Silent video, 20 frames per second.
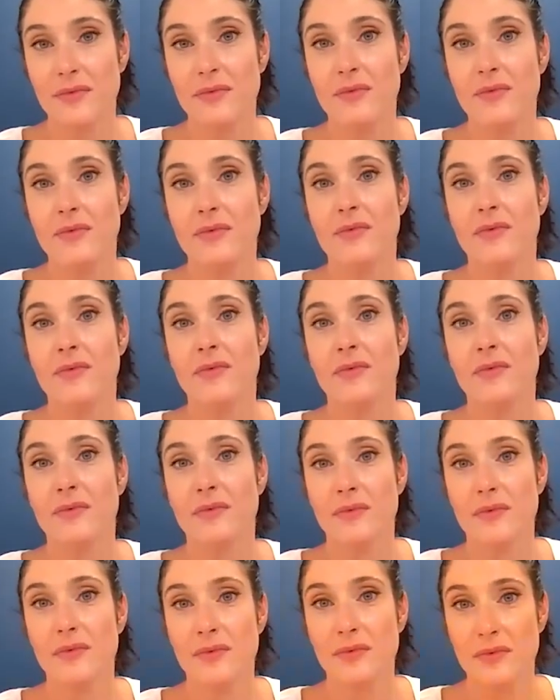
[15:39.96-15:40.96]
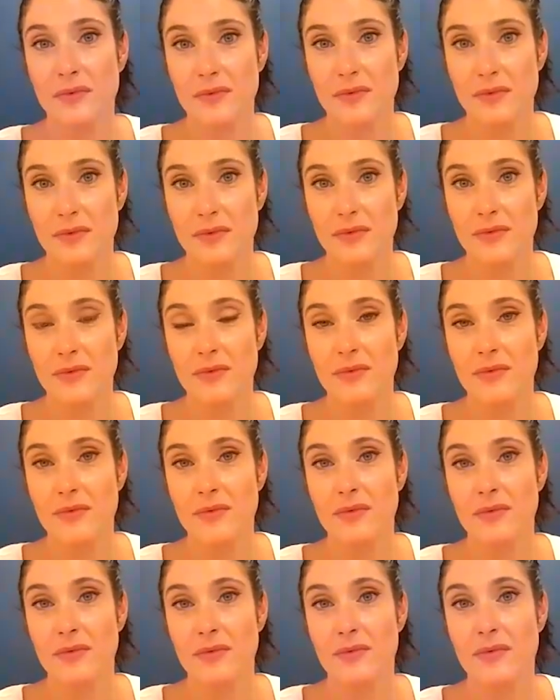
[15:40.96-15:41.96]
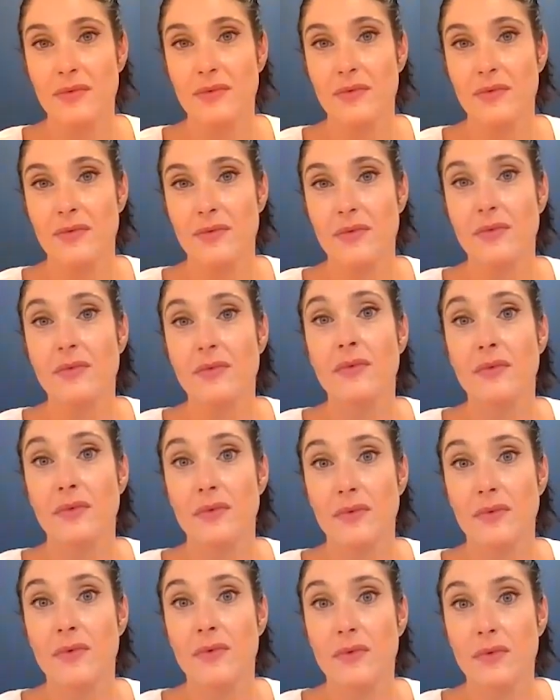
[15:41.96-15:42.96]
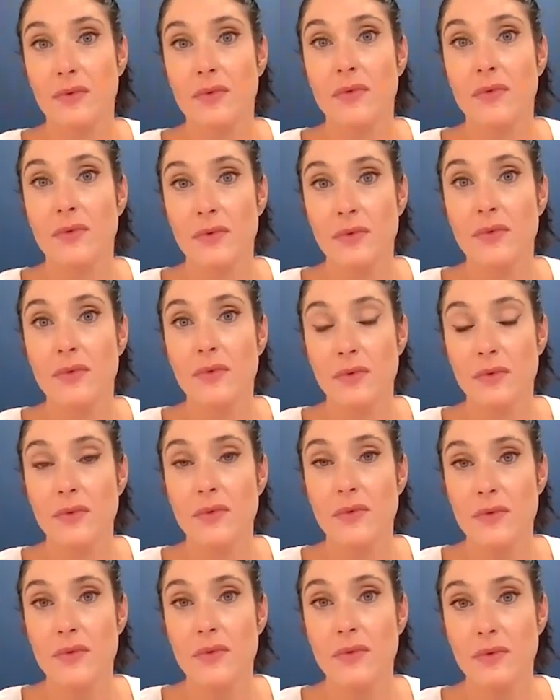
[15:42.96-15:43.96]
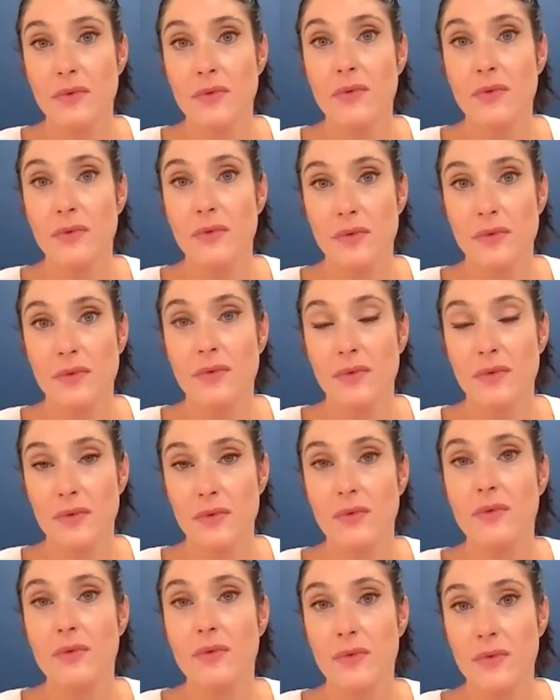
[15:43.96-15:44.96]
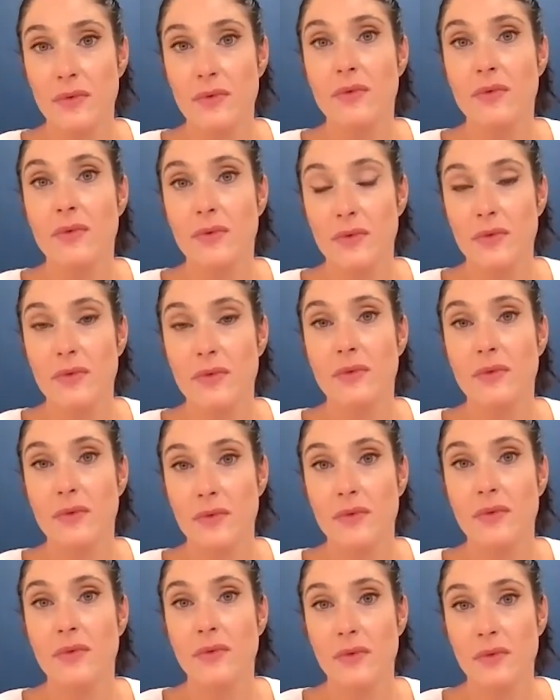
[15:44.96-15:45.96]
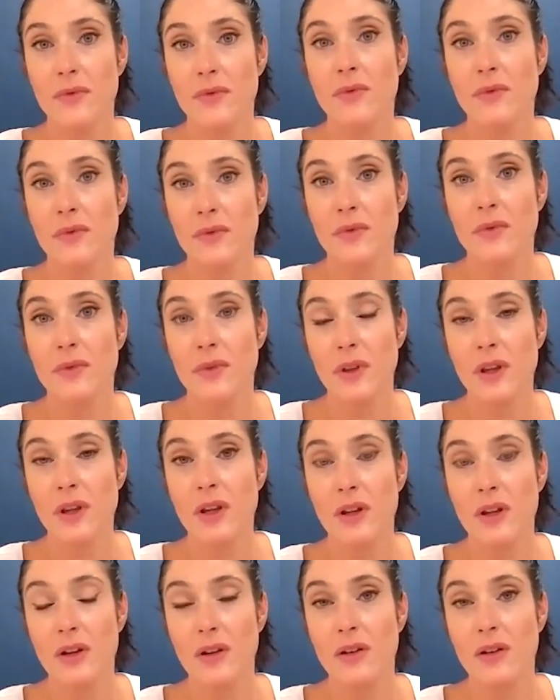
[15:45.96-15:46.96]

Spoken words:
(not speaking)